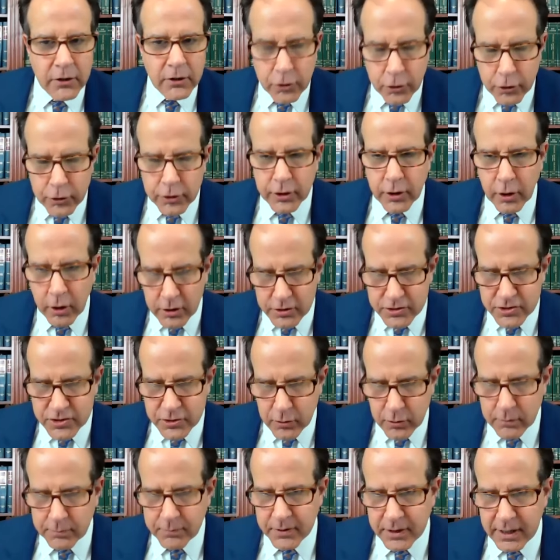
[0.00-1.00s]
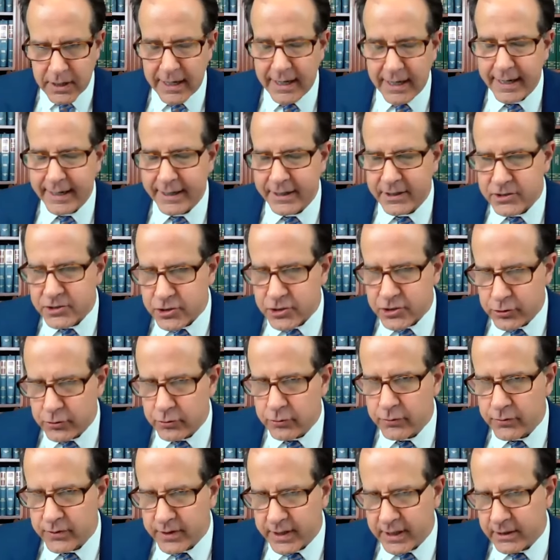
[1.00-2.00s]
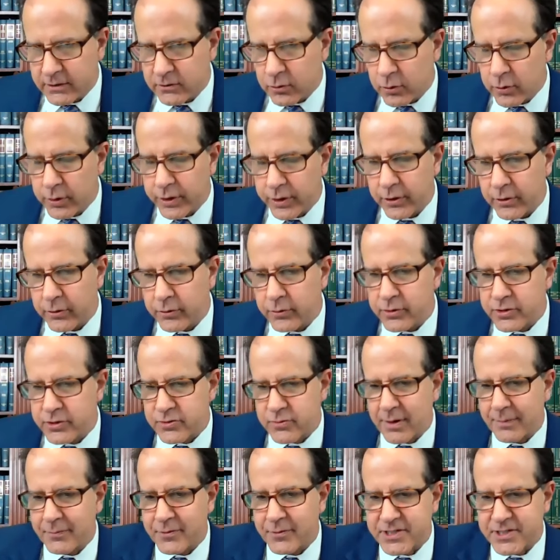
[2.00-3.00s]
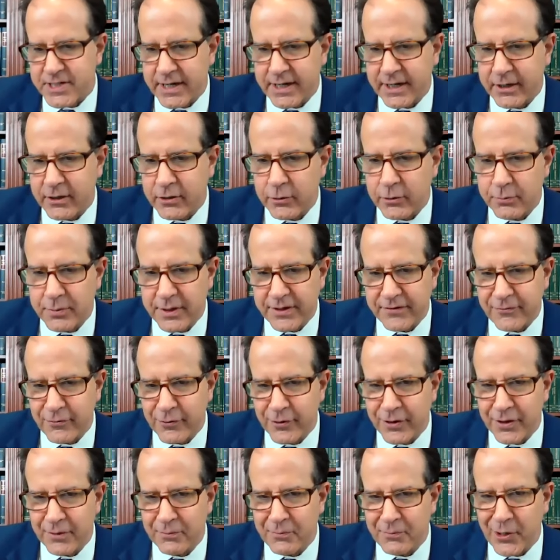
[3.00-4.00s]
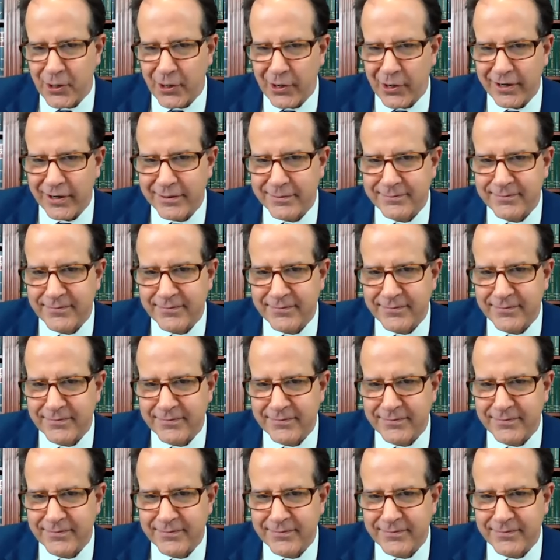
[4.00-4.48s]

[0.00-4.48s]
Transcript: could also apply to the lawyer who is representing you before the bar.